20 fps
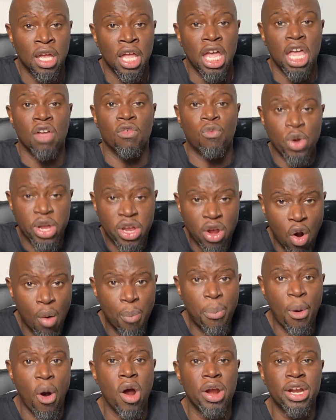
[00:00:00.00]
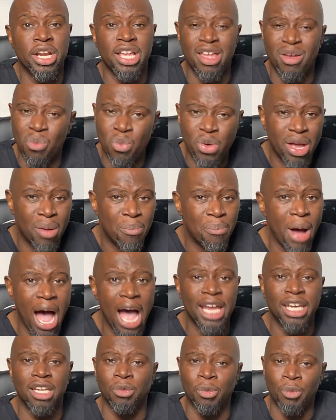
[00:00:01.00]
If we are a part of Him, we
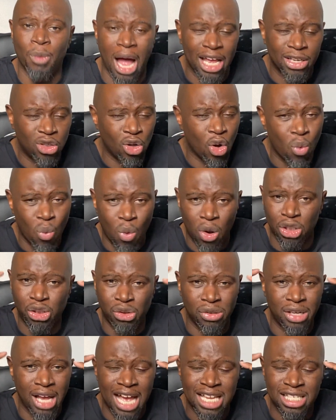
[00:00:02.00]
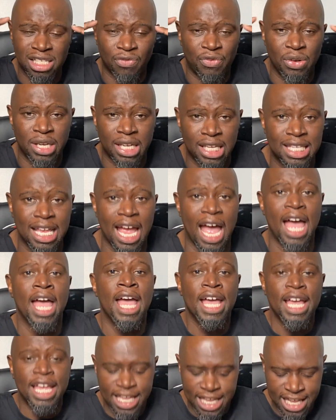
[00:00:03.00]
abide in Him. I don't want you guys to forget that.
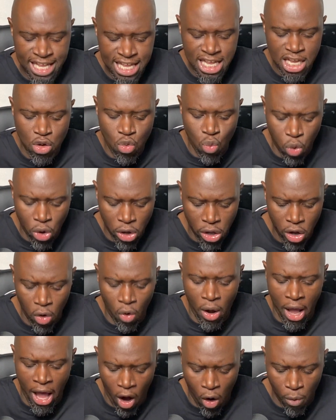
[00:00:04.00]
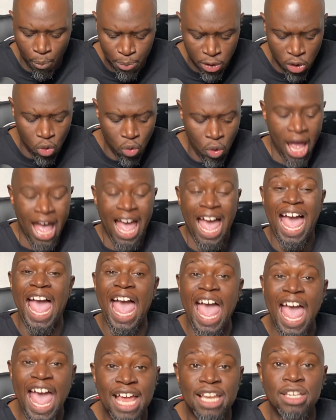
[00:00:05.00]
He will help you
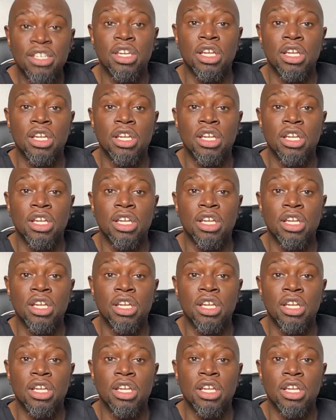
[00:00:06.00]
and